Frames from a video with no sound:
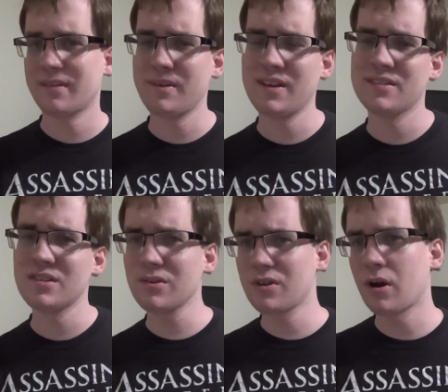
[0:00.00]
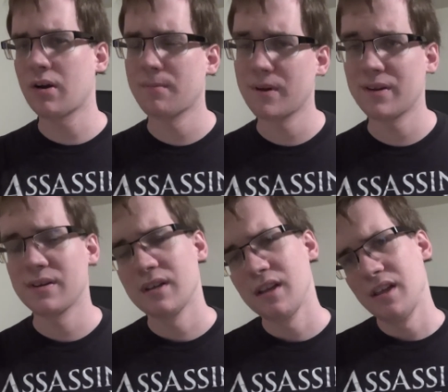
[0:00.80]
I mean, still dark, but...
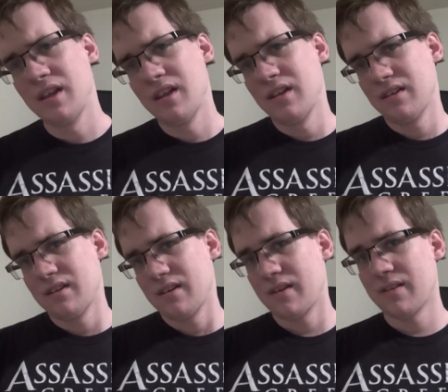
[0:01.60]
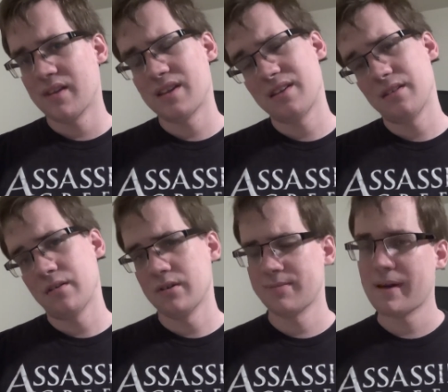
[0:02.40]
And then, of
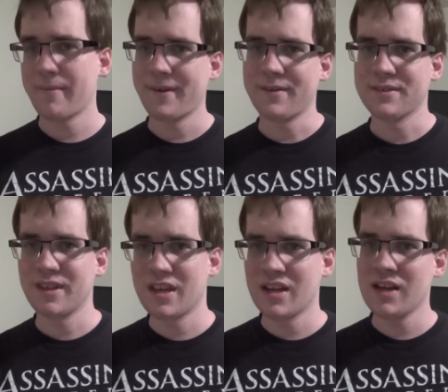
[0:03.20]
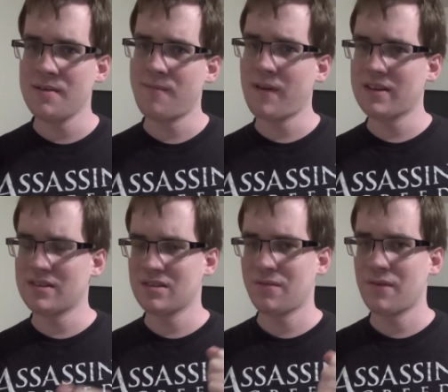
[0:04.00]
course, Batman goes in, he
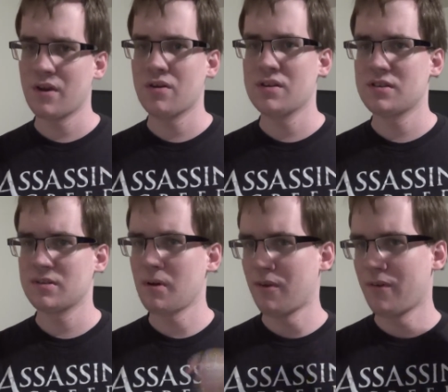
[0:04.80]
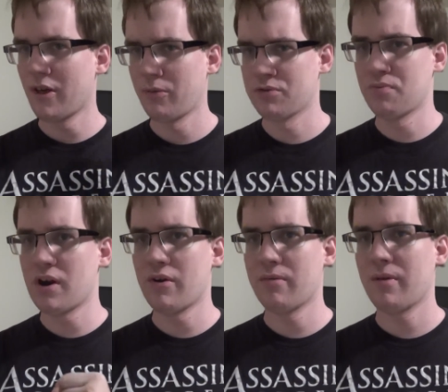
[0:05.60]
faces the fear, and he says, my father was
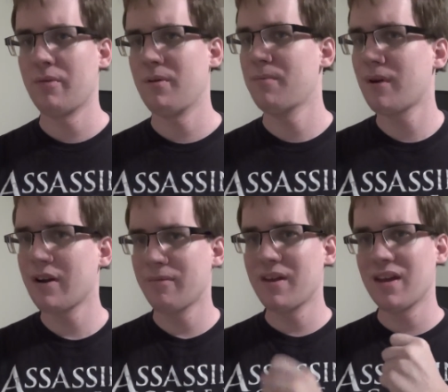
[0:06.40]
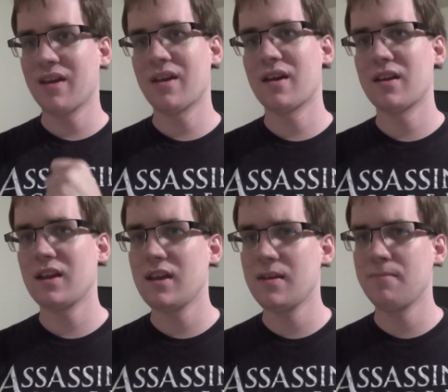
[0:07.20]
proud of me, would be proud of me, and
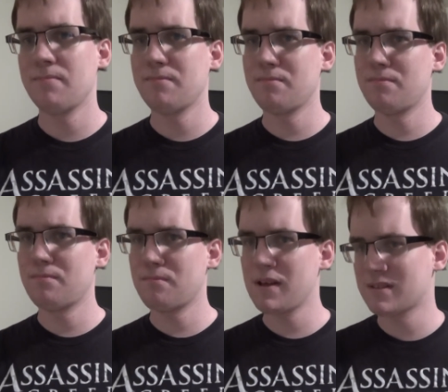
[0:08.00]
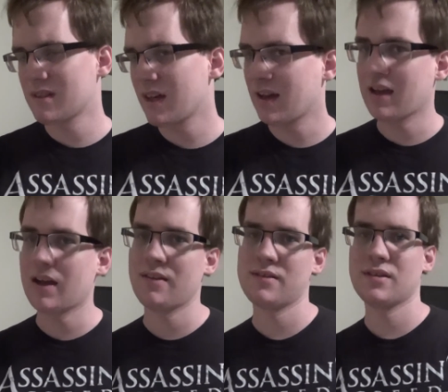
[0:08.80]
he beats the heck
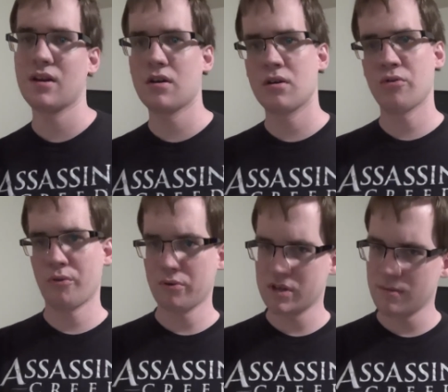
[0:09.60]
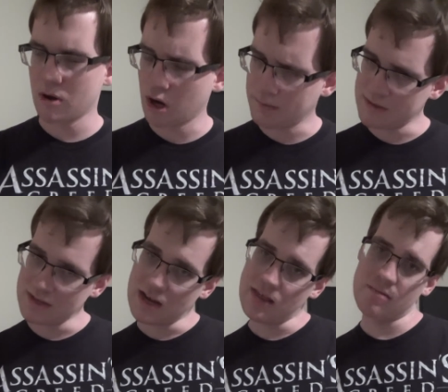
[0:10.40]
out of the Scarecrow, throws him in Arkham
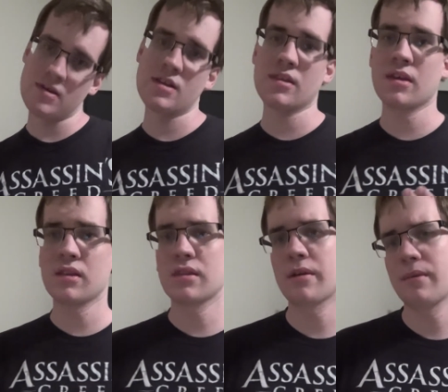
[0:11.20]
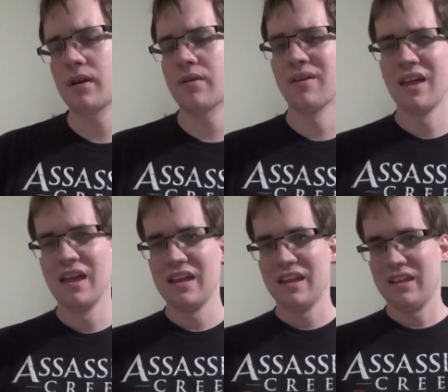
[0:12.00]
Asylum, and then there we go.
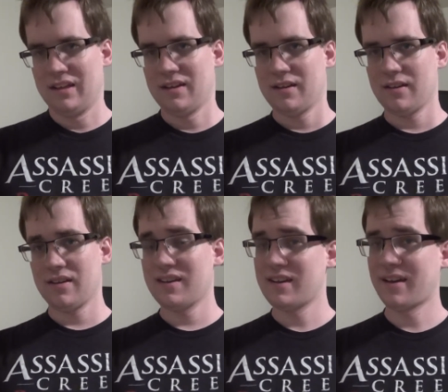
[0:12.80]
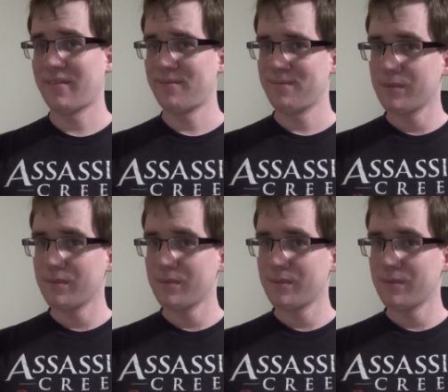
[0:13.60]
And